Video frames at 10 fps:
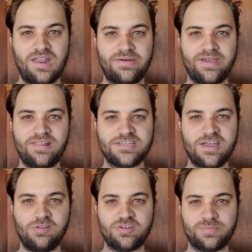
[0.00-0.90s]
Anyway, let's
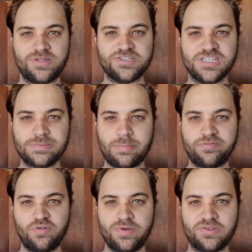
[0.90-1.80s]
take a look at the pigeons, but
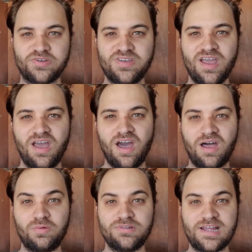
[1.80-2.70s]
before we do,
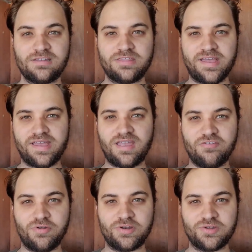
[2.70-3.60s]
I would like to thank
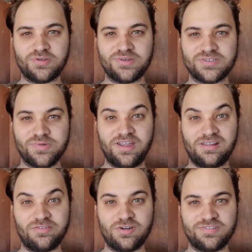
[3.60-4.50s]
everyone who is a
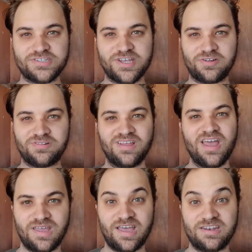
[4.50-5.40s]
regular viewer of the channel,
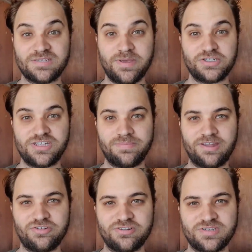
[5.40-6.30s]
and especially the
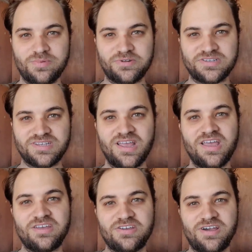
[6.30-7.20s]
Patreon supporters.
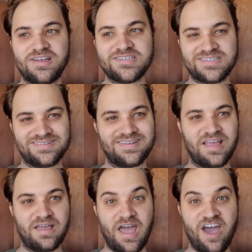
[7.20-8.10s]
You guys
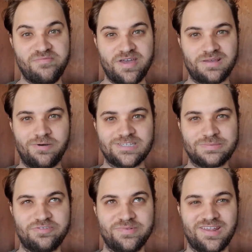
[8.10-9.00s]
have made it
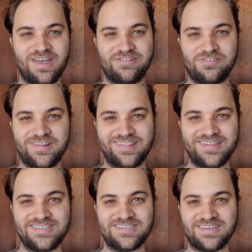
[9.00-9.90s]
possible for me to have a loft like
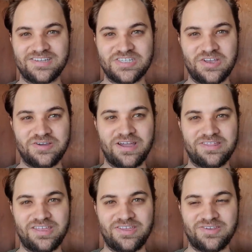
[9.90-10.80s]
this, so I
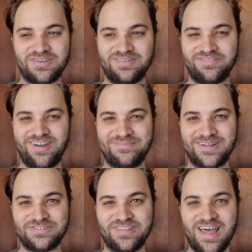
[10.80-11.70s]
thank you very
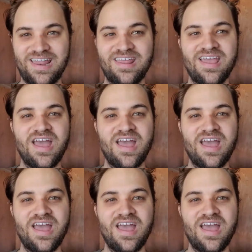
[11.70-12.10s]
much for that.